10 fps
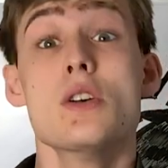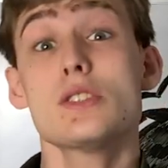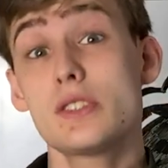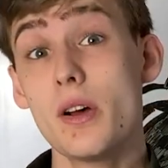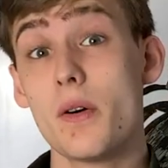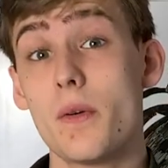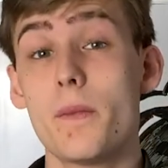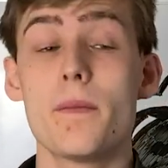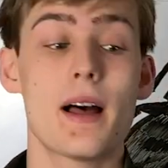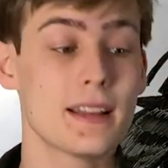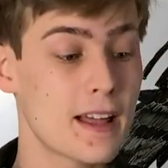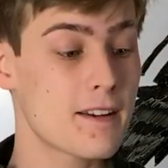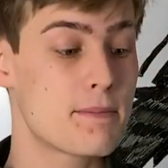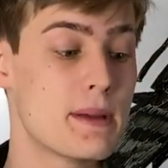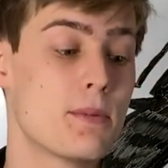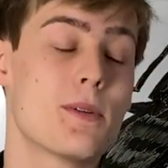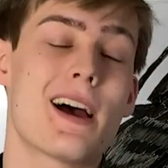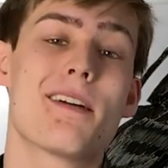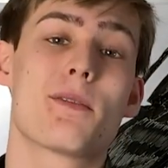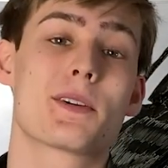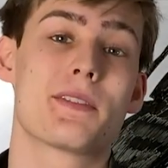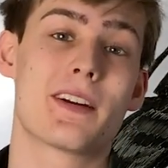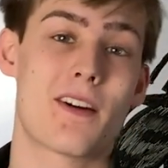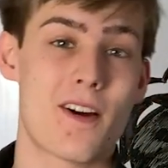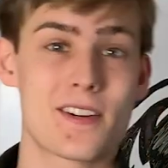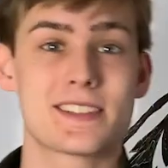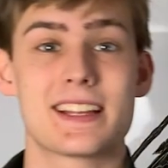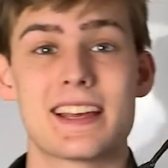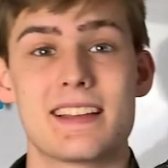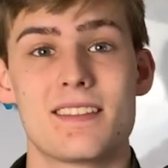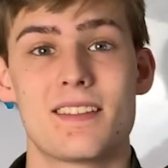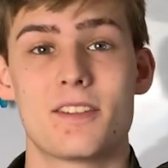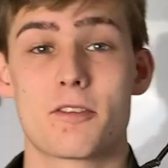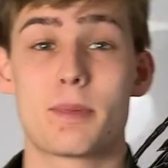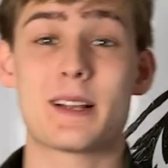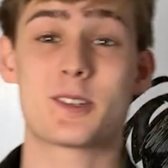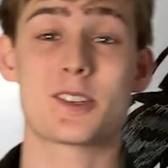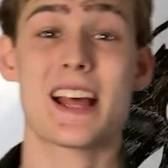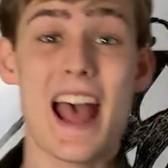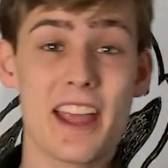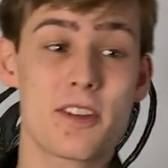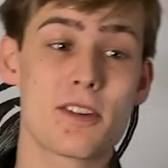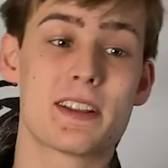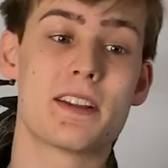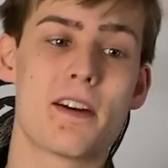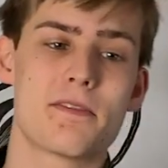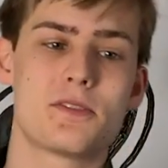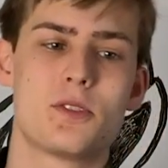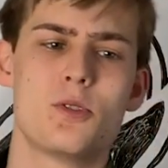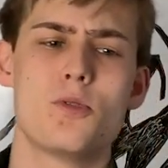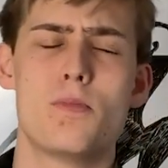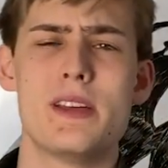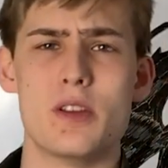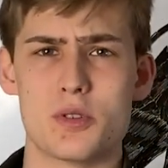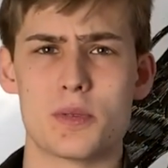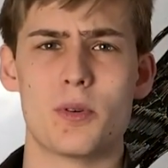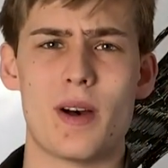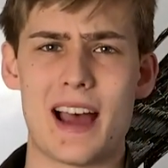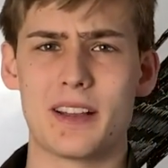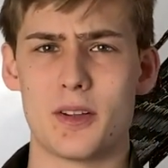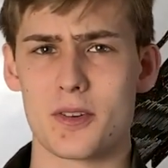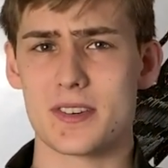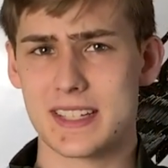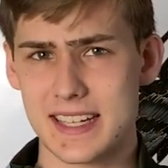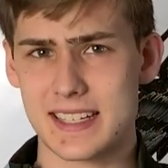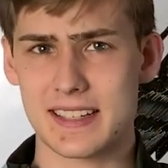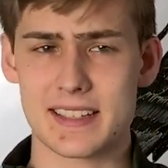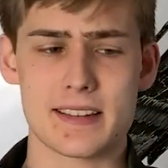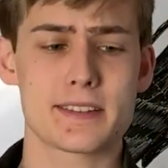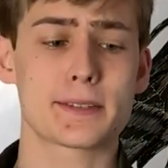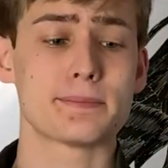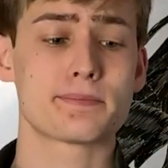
So a lot of people have worked very hard to get Nerf blasters accurate enough to be usable at longer distances.